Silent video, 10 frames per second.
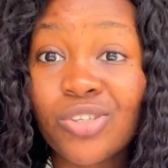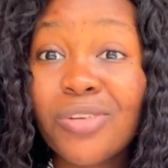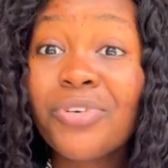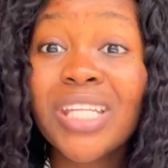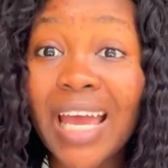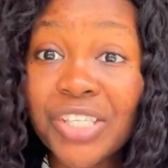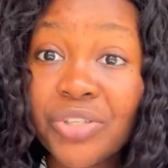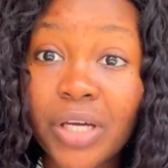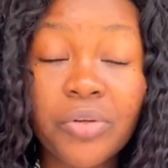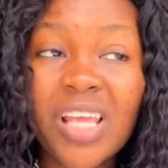Even in
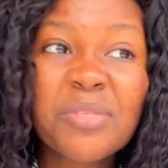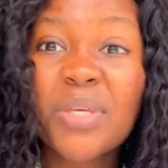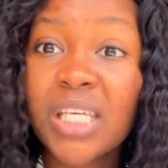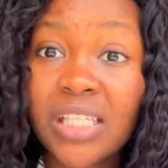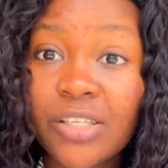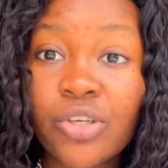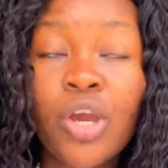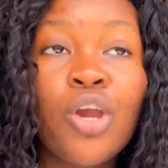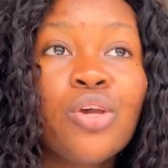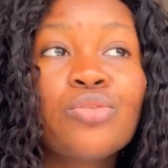Nigeria, they speak English.
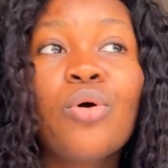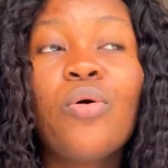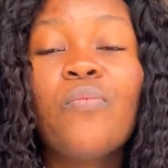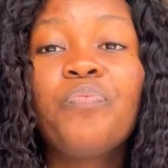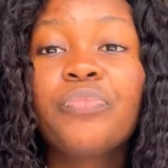So